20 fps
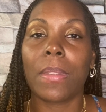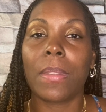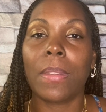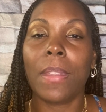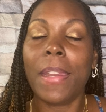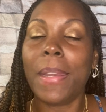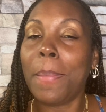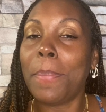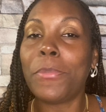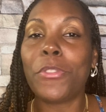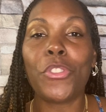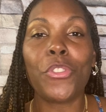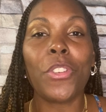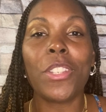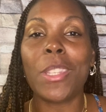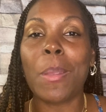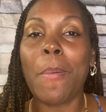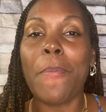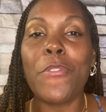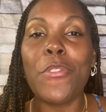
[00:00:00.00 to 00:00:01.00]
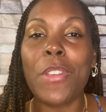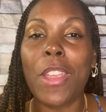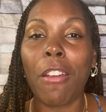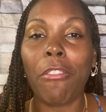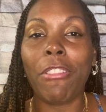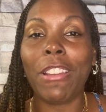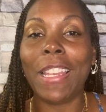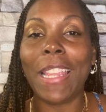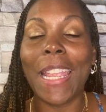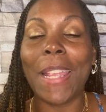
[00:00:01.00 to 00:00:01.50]
And I'm sure some of you can
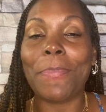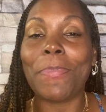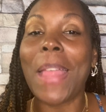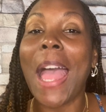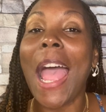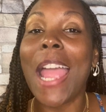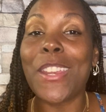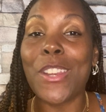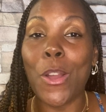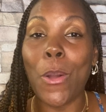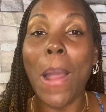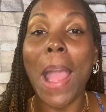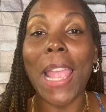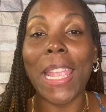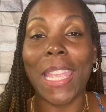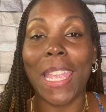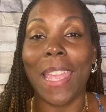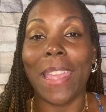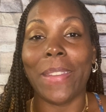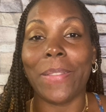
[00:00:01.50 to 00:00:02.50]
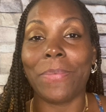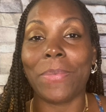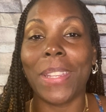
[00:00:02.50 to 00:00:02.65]
relate. I know I can.